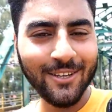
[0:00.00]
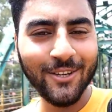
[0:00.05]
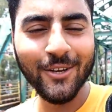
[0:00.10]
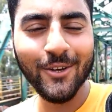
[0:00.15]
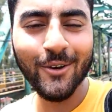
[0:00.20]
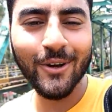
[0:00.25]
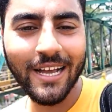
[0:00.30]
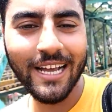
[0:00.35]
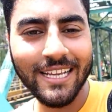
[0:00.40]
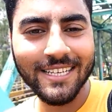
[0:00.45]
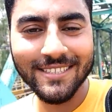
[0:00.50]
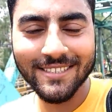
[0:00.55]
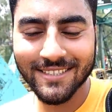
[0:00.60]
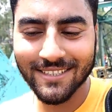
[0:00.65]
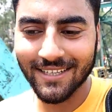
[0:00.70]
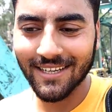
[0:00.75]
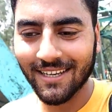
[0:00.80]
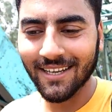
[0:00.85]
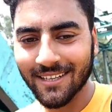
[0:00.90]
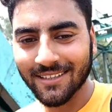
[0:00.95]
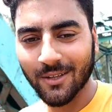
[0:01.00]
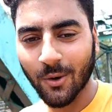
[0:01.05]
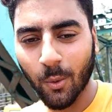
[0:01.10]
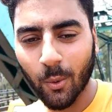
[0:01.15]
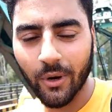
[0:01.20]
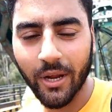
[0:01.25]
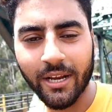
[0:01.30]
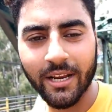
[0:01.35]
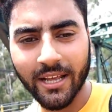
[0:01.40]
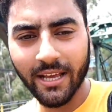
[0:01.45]
you know guys, the
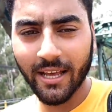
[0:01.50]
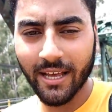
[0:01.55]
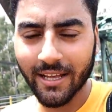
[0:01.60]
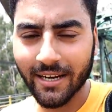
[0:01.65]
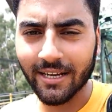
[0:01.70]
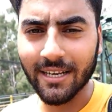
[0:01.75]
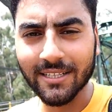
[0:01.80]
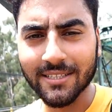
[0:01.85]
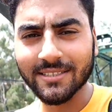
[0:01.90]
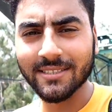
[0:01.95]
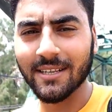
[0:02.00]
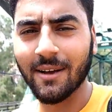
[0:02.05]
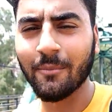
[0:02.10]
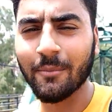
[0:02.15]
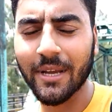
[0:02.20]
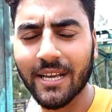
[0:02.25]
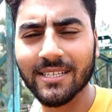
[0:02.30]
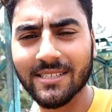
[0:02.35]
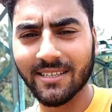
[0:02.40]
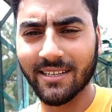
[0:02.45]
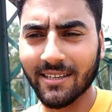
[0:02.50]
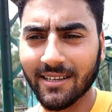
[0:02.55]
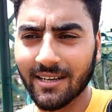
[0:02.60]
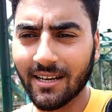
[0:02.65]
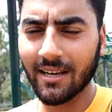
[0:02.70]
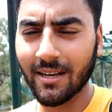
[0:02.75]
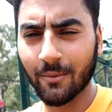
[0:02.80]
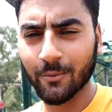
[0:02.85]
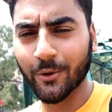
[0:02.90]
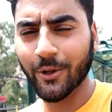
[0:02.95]
wind here is amazing,
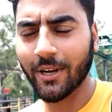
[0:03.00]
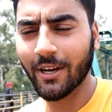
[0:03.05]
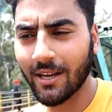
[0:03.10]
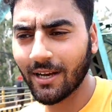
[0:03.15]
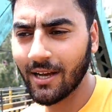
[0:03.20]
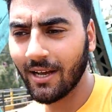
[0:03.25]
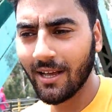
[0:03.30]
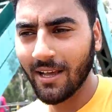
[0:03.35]
alhamdulillah.